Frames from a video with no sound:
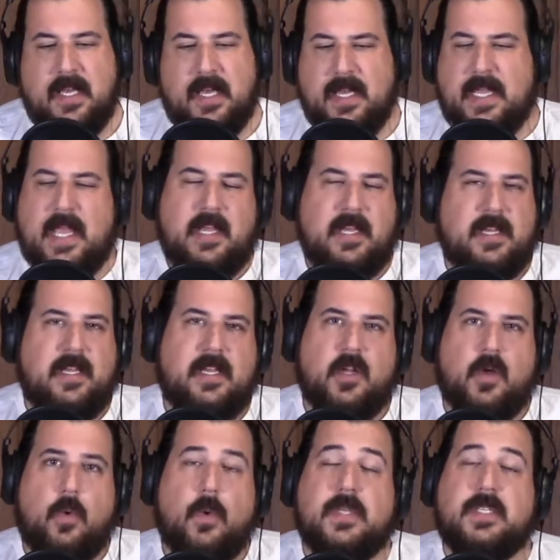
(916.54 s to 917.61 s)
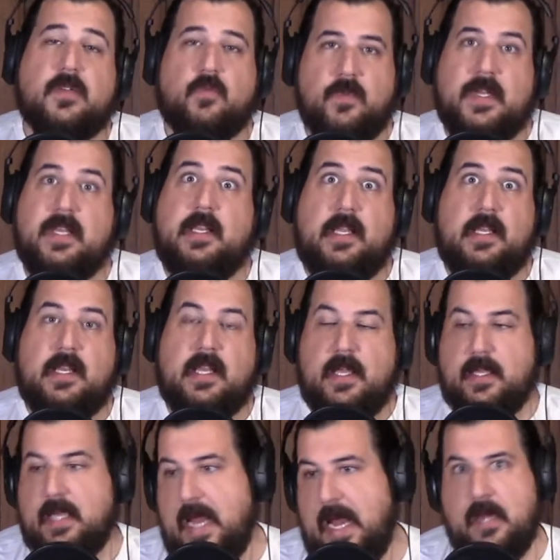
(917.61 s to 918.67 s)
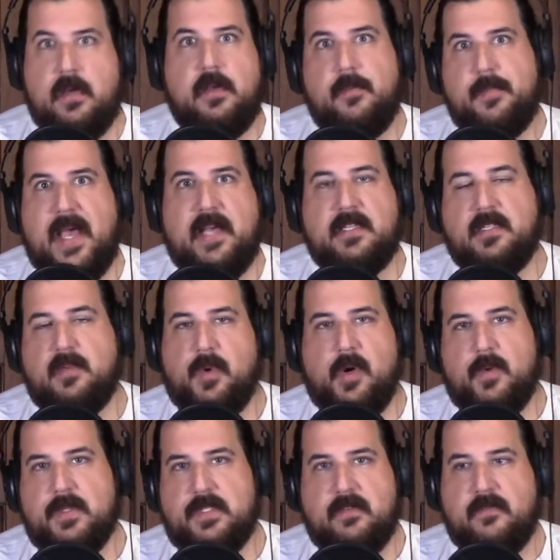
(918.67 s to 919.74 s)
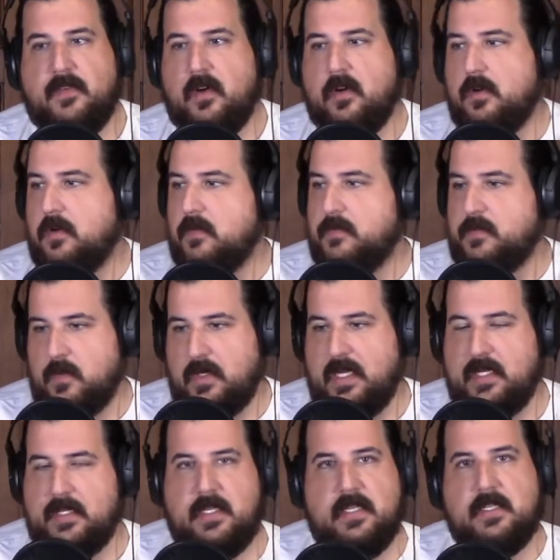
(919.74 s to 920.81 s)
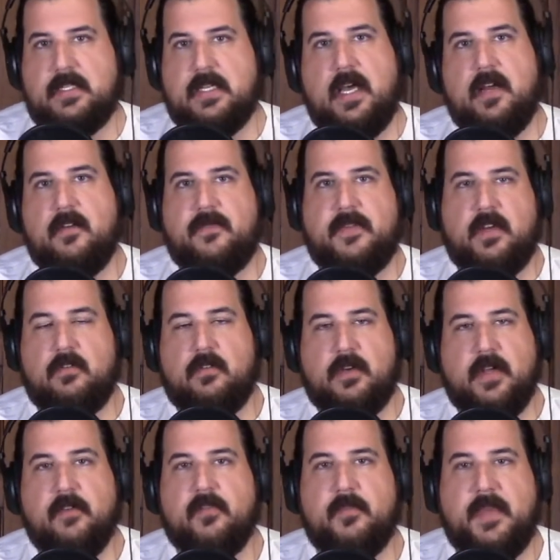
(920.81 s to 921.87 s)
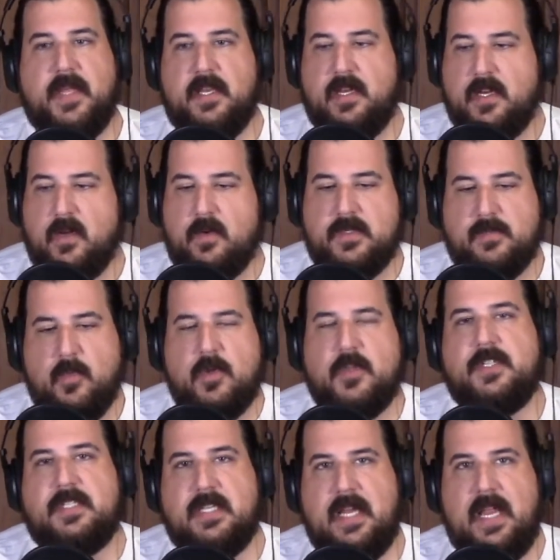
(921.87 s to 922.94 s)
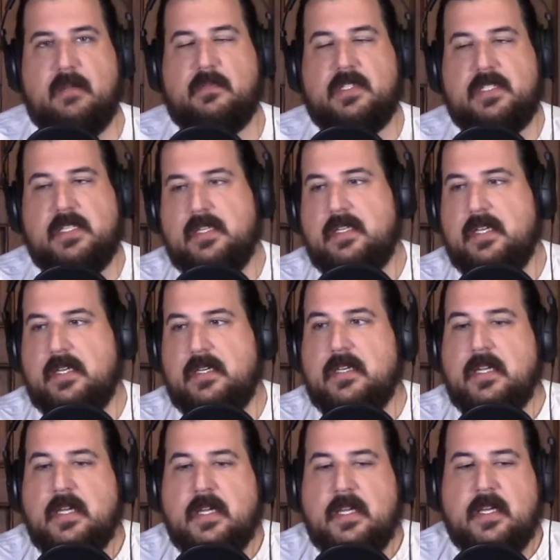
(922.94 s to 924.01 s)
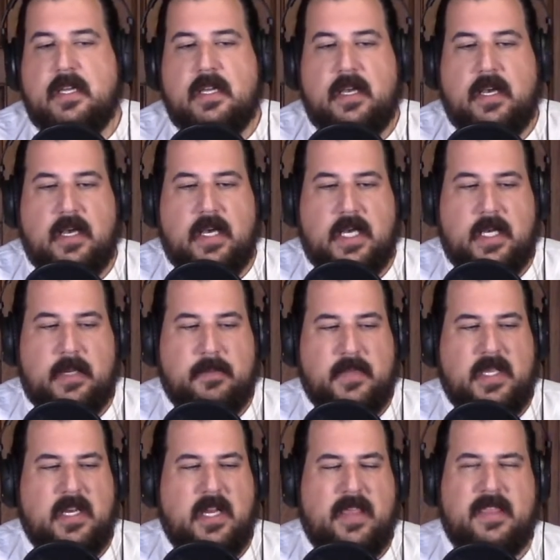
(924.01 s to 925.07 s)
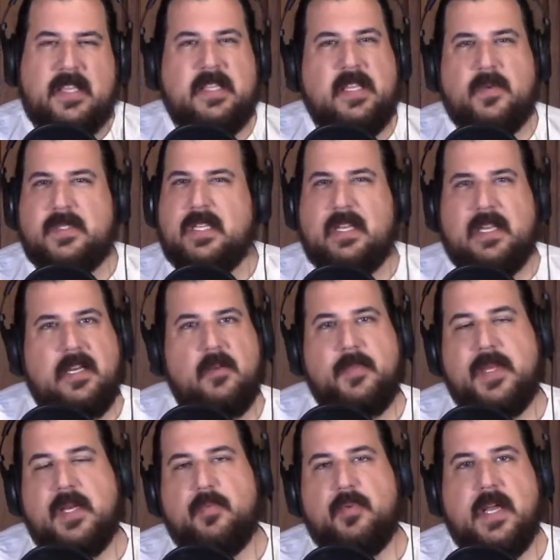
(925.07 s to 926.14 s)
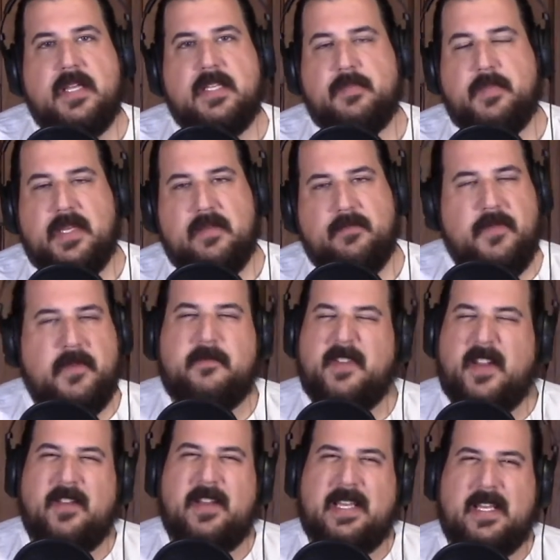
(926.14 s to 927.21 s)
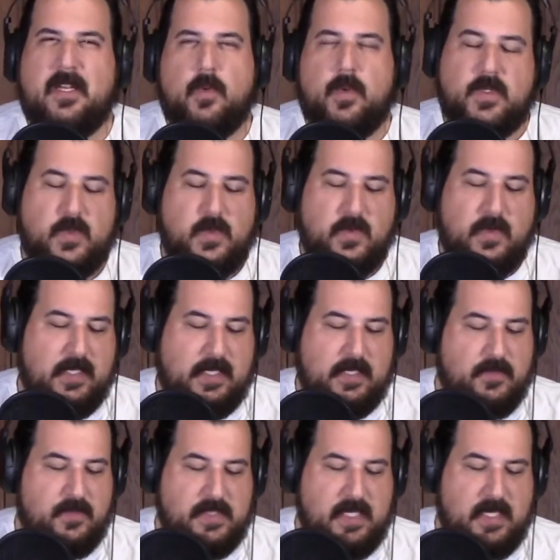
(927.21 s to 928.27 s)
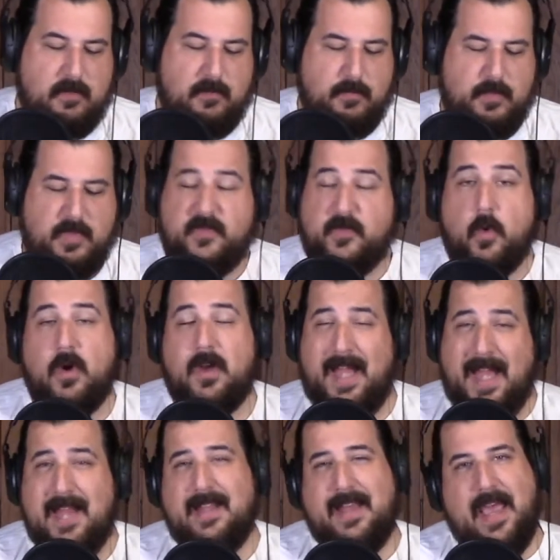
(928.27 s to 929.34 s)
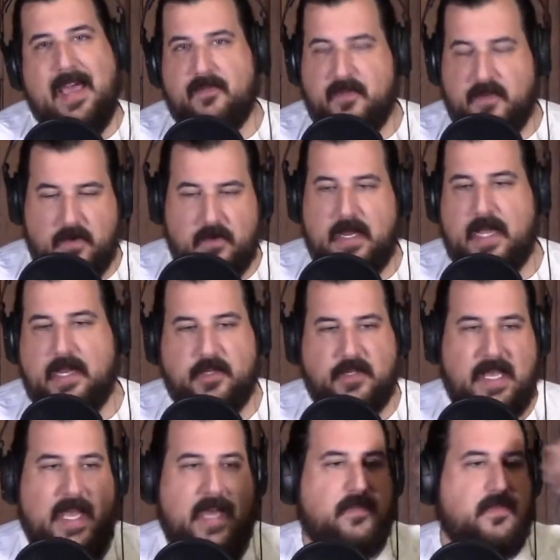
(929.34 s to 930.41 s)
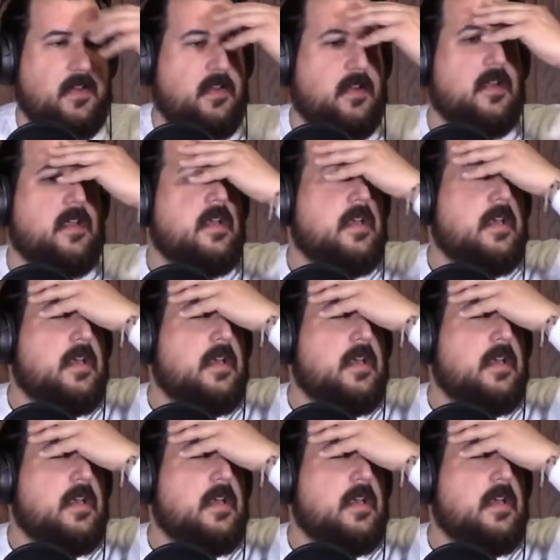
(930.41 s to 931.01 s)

again, it wasn't really like Canada basketball was involved or like the entire federal government. It was more just in Hamilton. And I think there was a little bit of press, but very little, which was really interesting before and after. Actually, after